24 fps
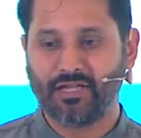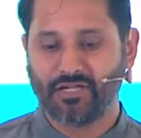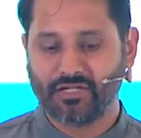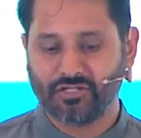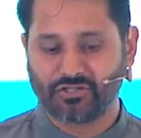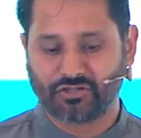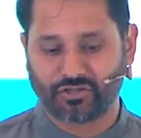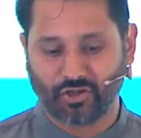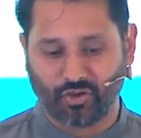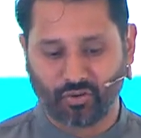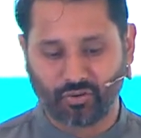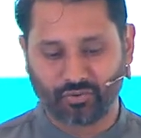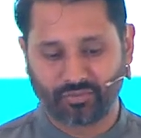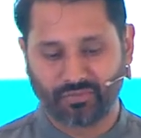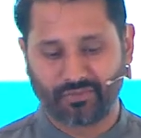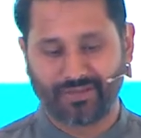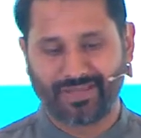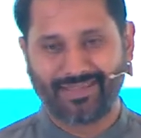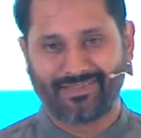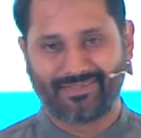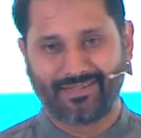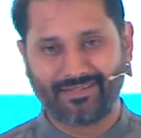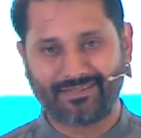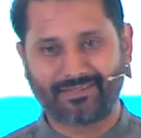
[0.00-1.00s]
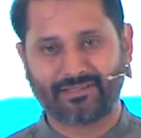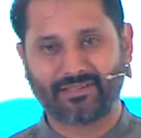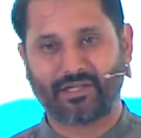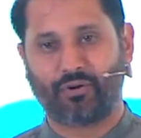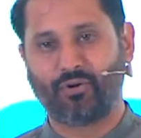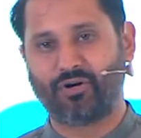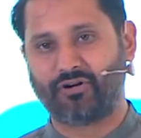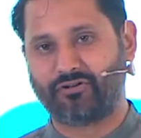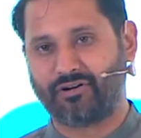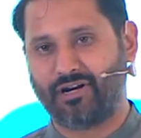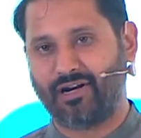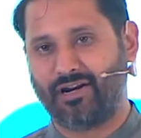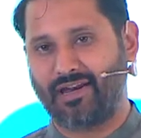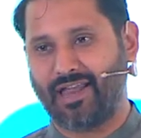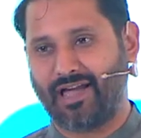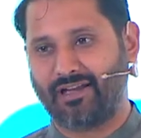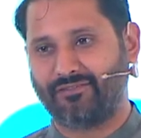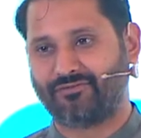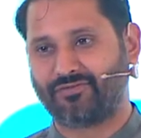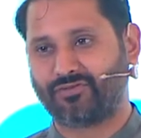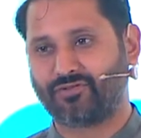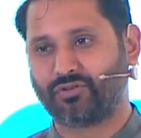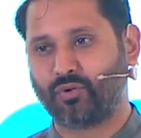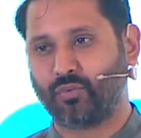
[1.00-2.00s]
So this is our real
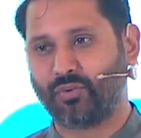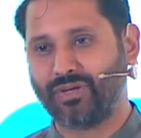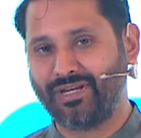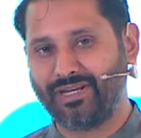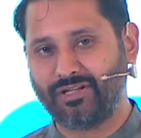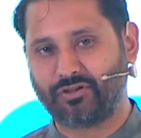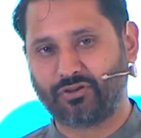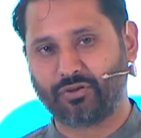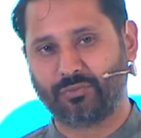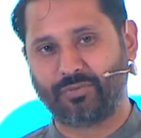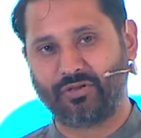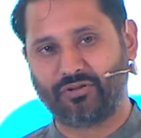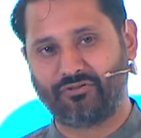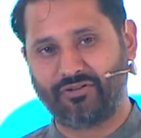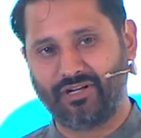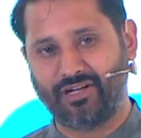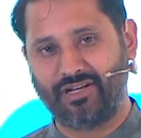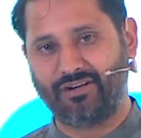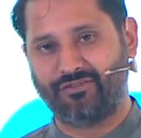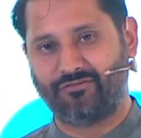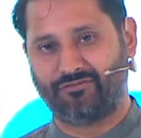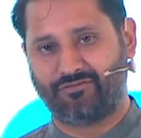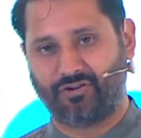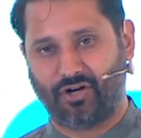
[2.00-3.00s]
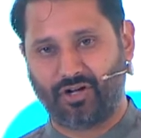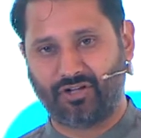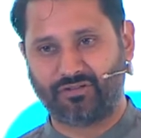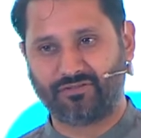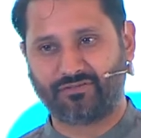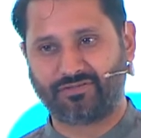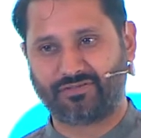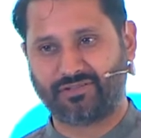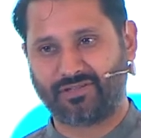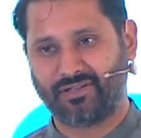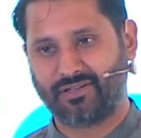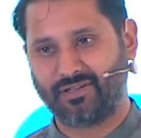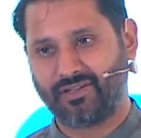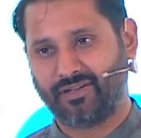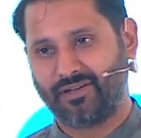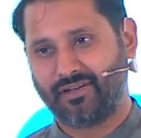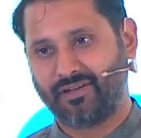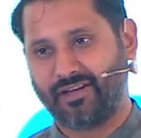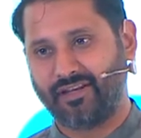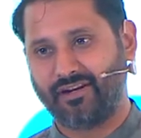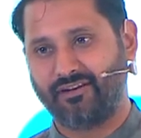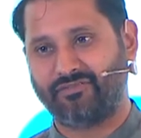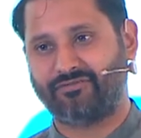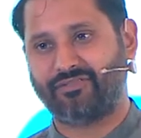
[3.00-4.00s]
life. So we need to be really involved
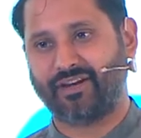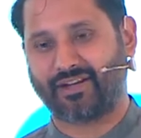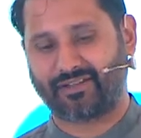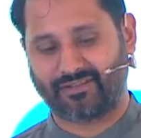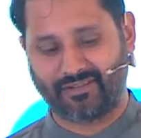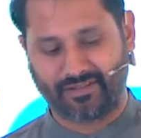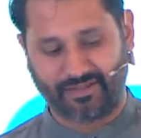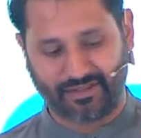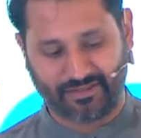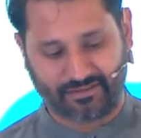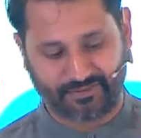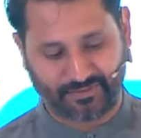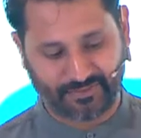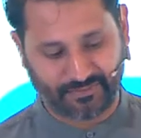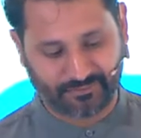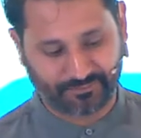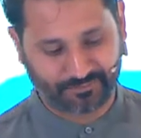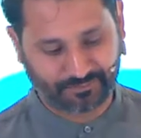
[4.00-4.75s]
in affecting it.